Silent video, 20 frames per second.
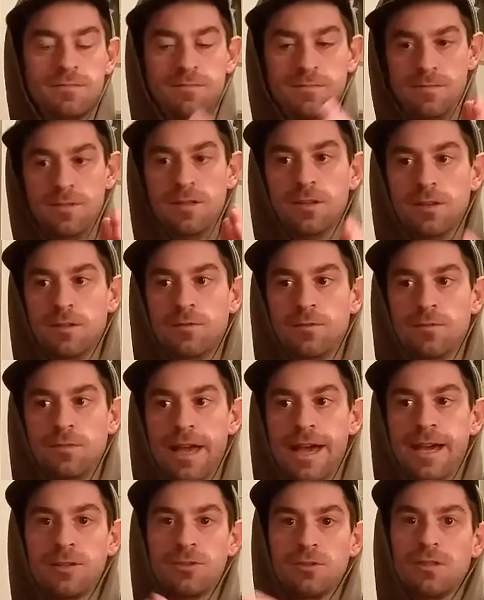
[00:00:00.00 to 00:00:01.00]
you know,
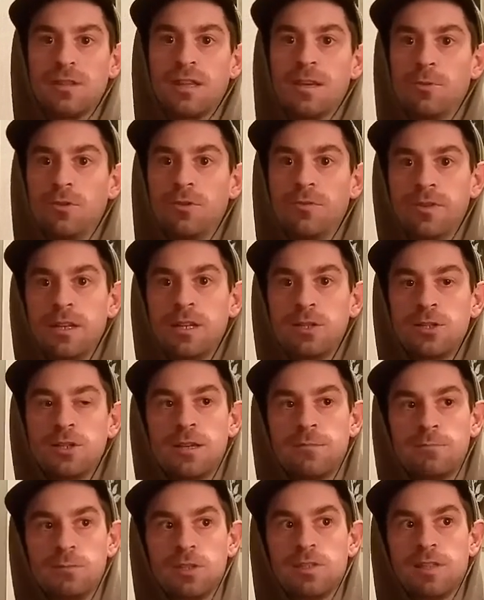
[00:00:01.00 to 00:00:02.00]
actually labeled finished.
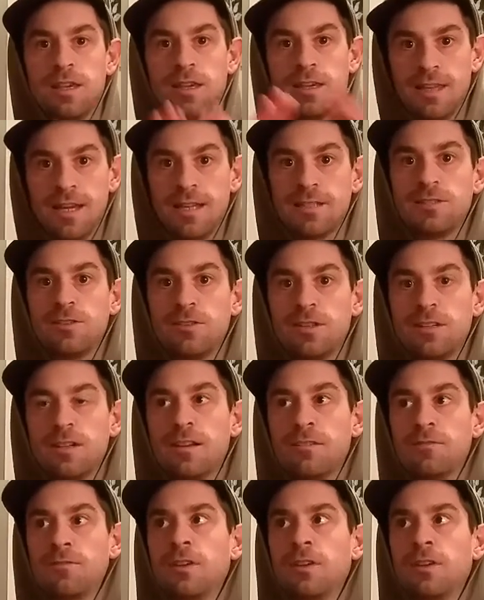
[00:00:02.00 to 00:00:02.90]
I'm just like, that's good enough.